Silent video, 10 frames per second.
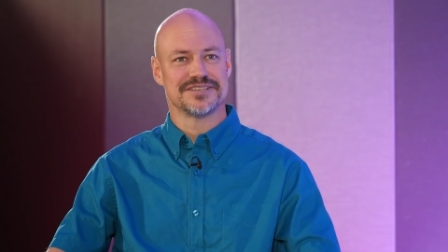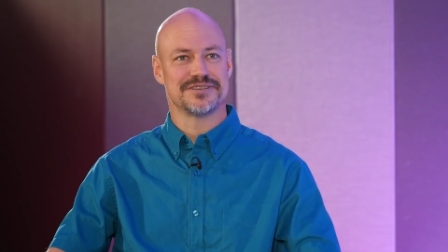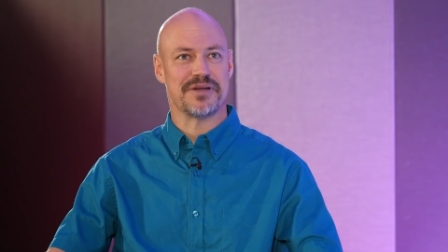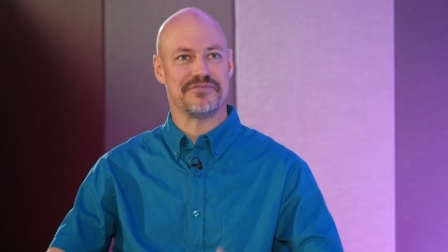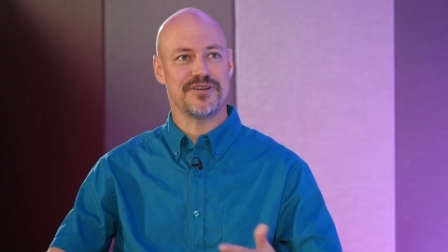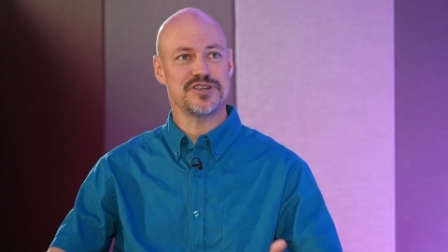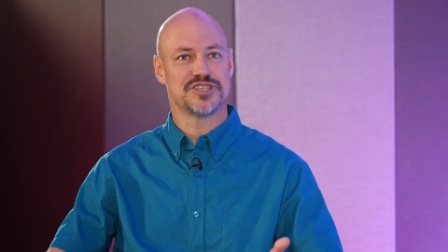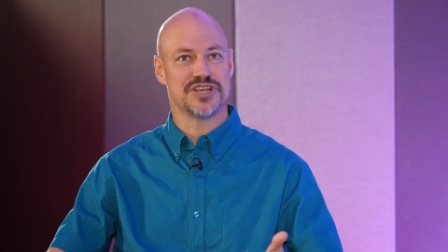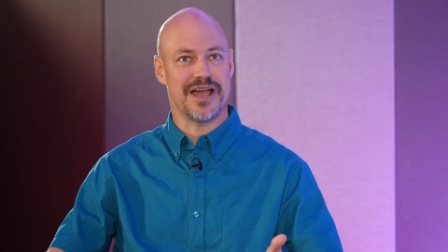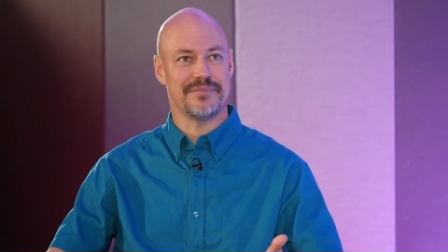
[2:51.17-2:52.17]
So my
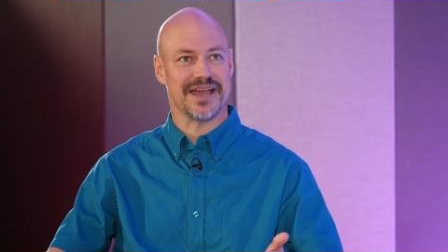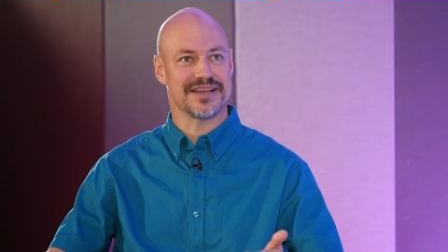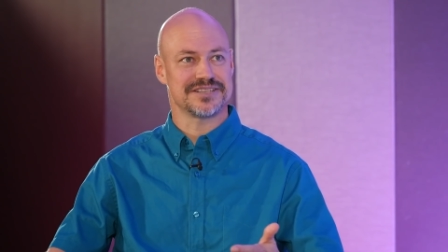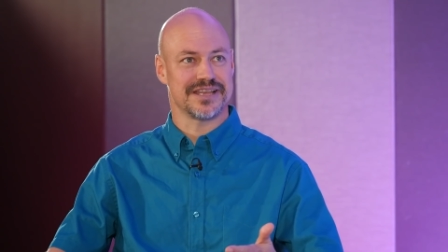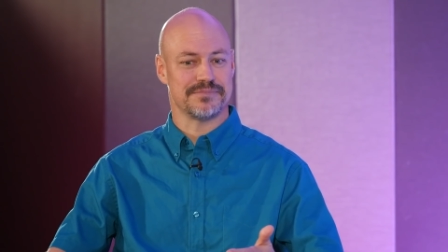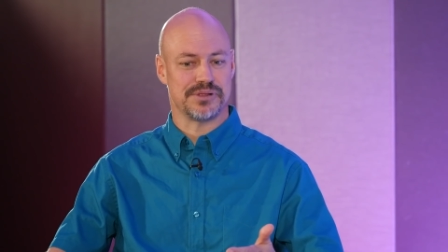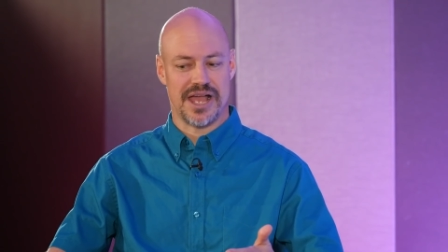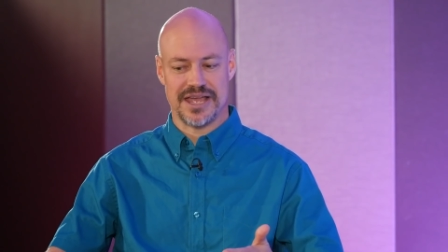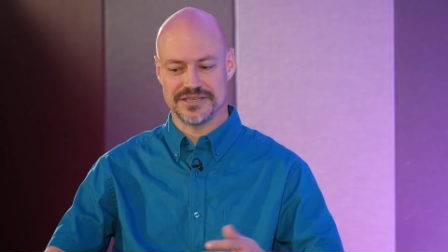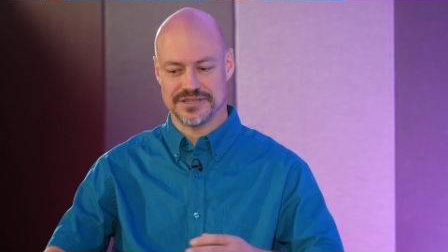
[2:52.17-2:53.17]
first job I actually
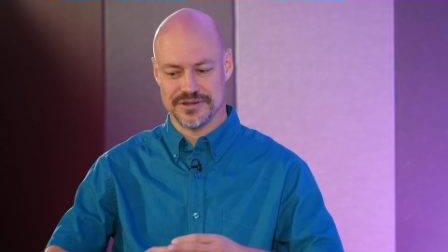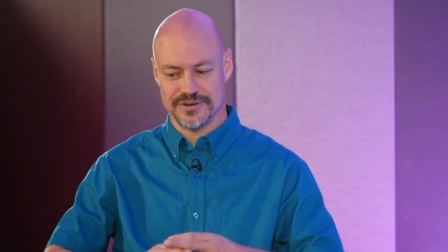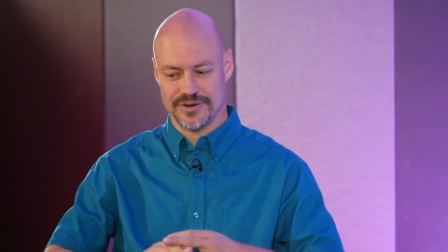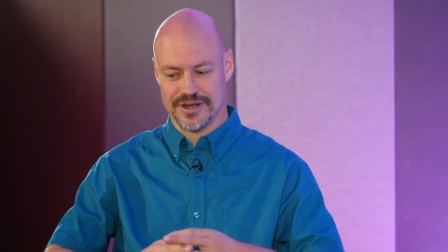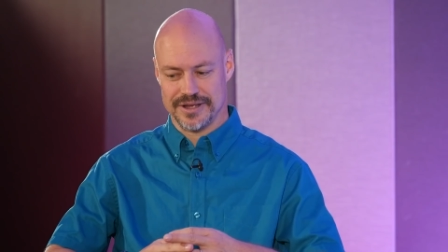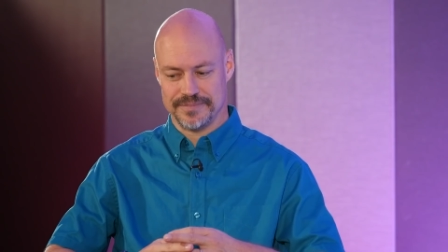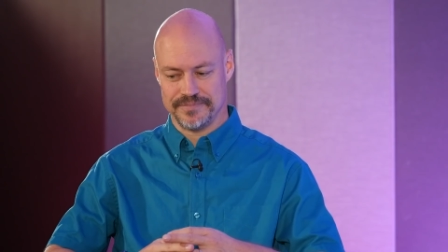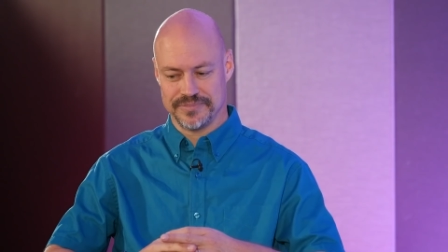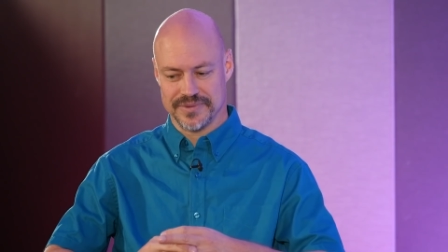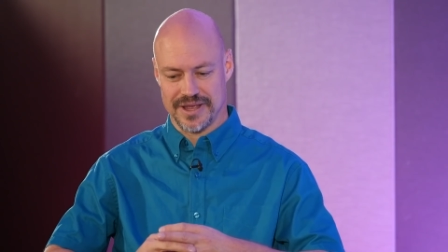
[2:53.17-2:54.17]
applied
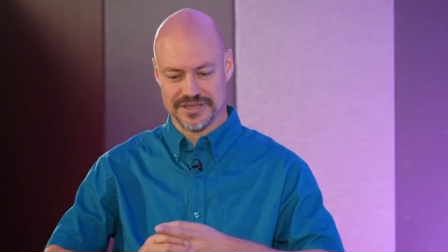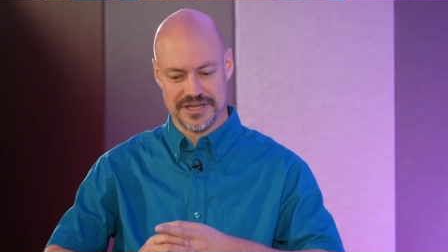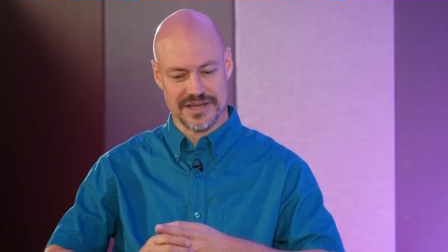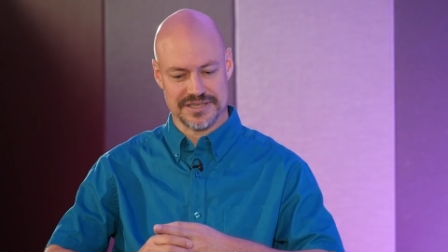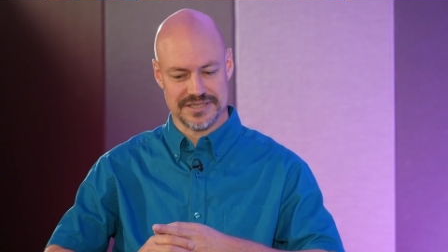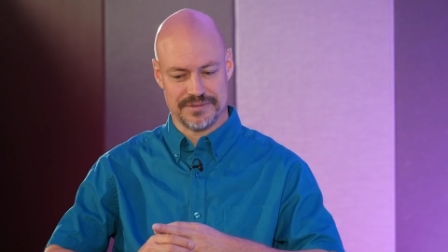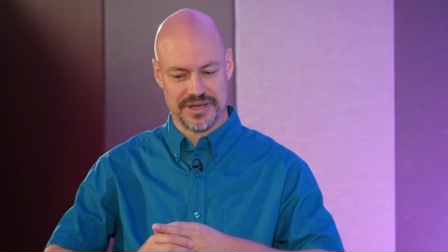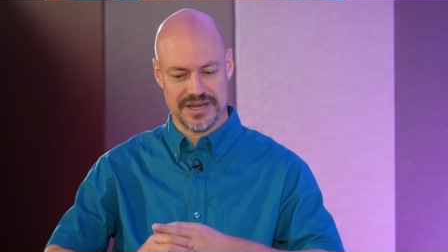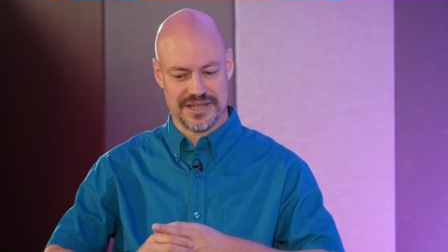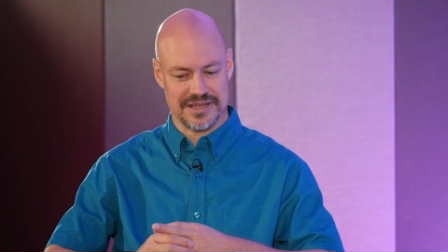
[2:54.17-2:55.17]
to, I talked to
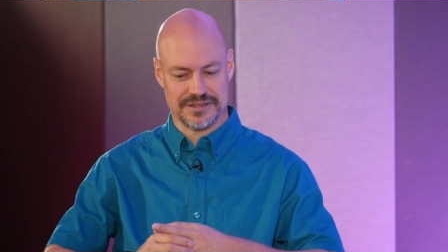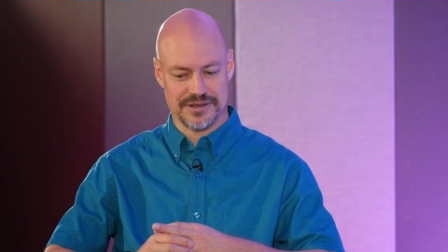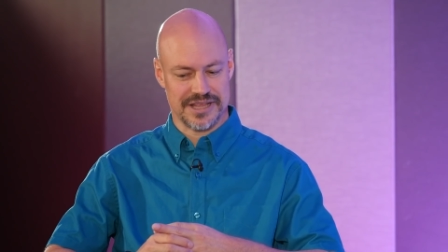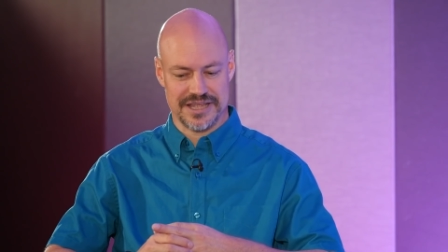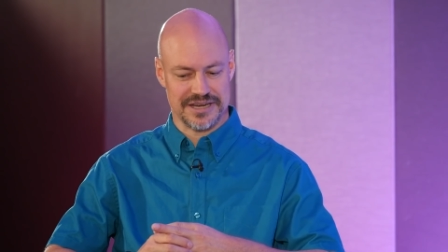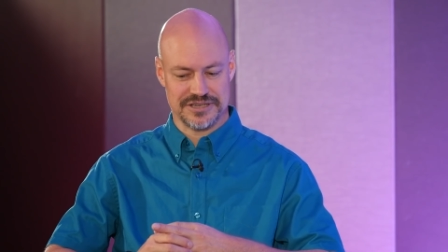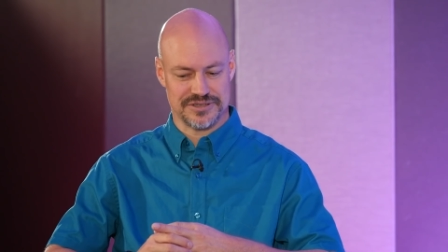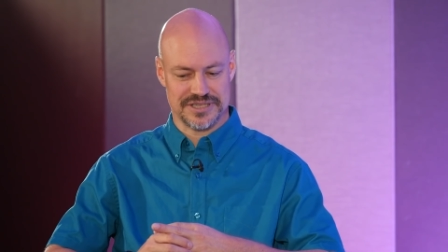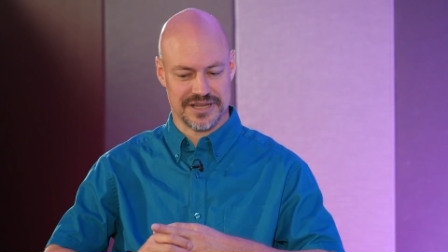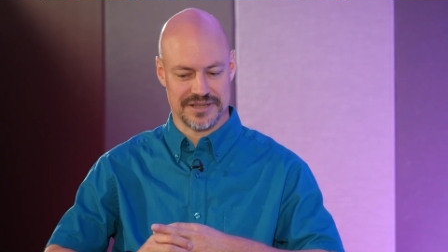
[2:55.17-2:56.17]
somebody, it looked like an
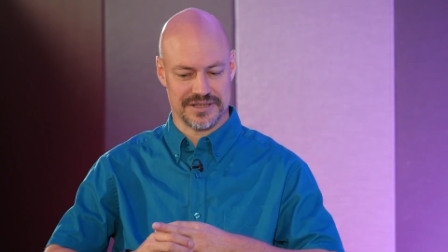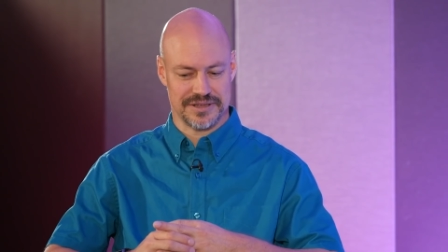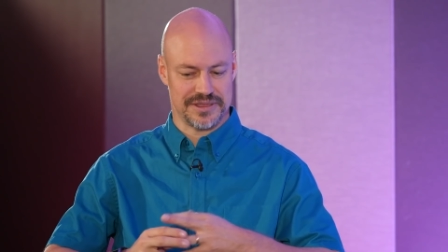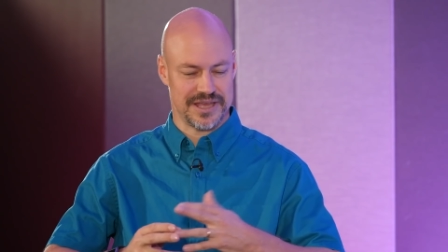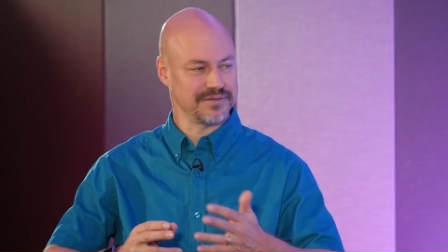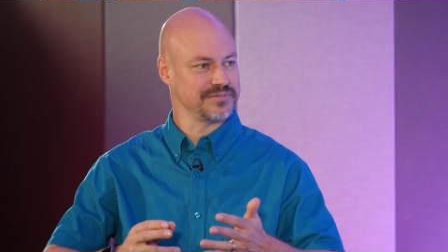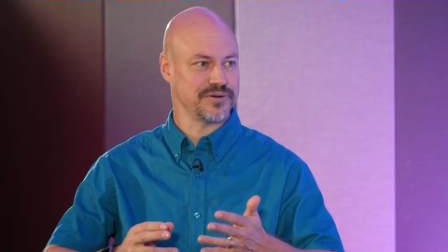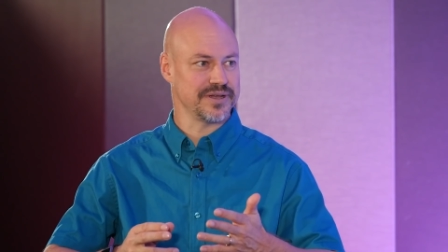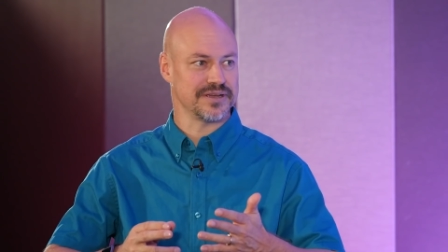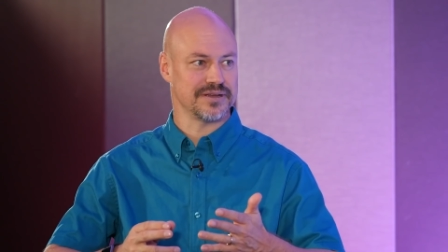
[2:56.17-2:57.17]
interesting thing,
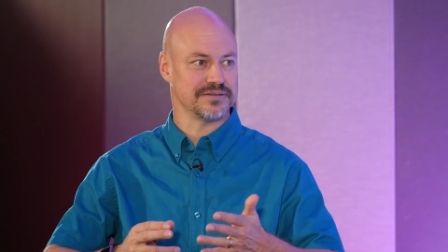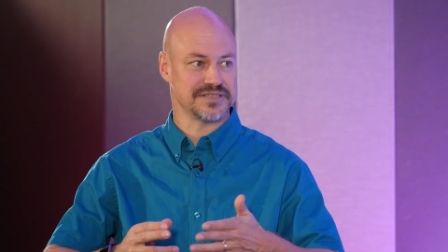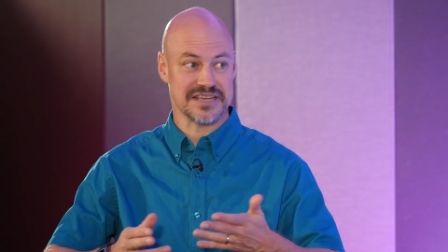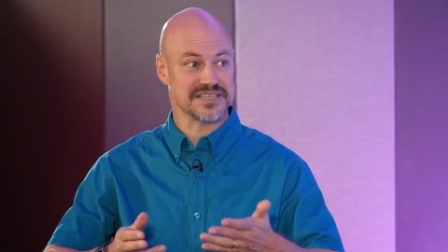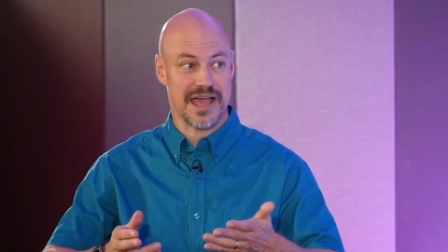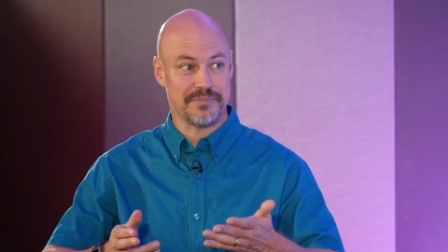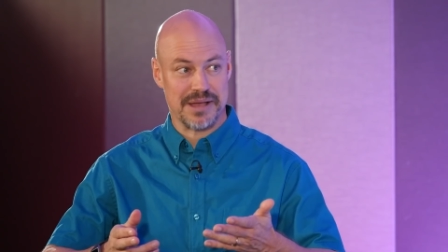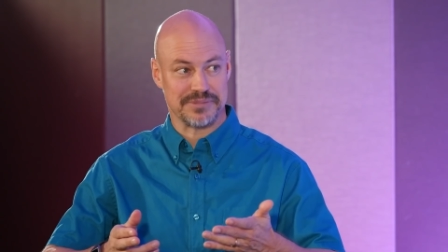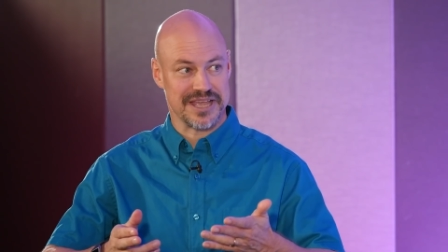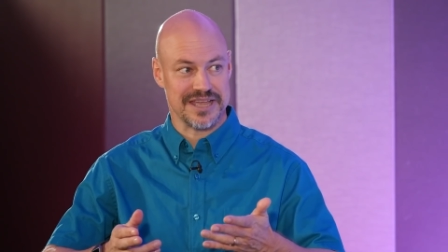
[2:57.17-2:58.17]
doing desktop
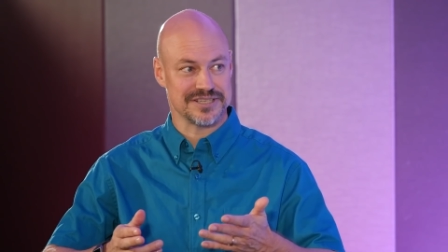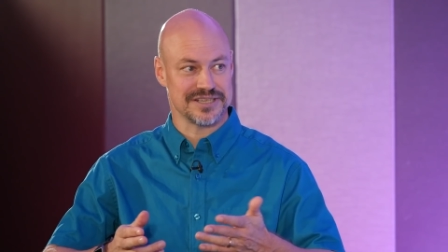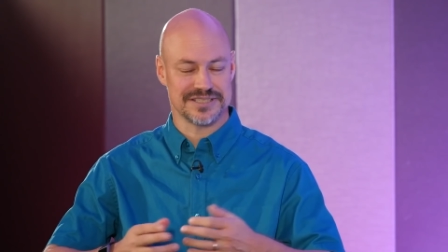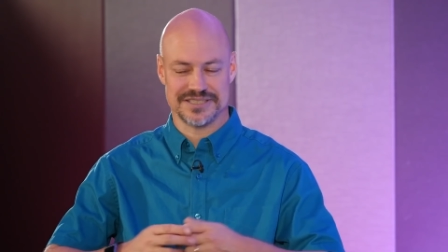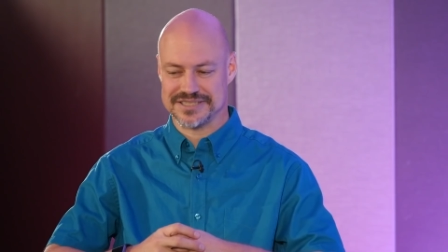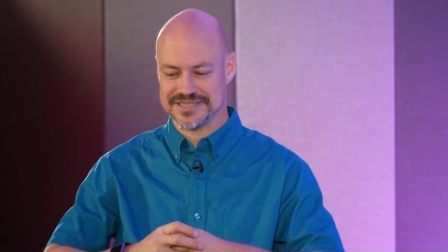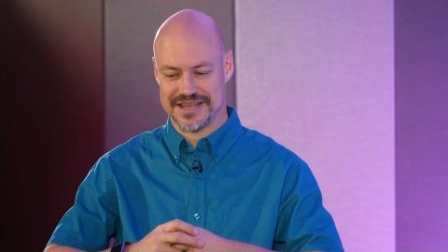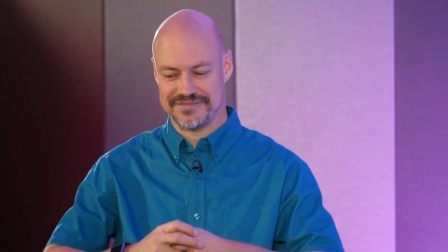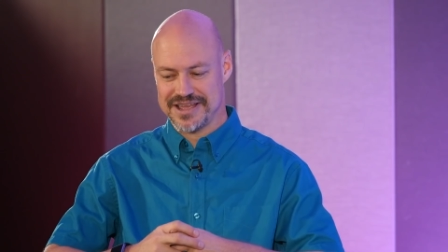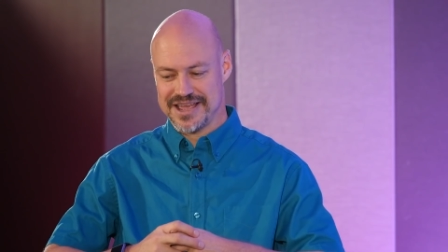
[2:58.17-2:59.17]
applications and
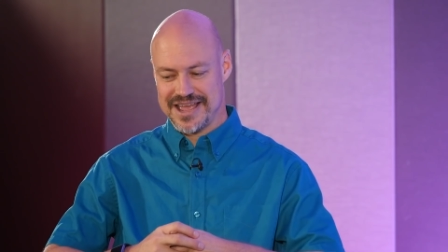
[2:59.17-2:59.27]
stuff.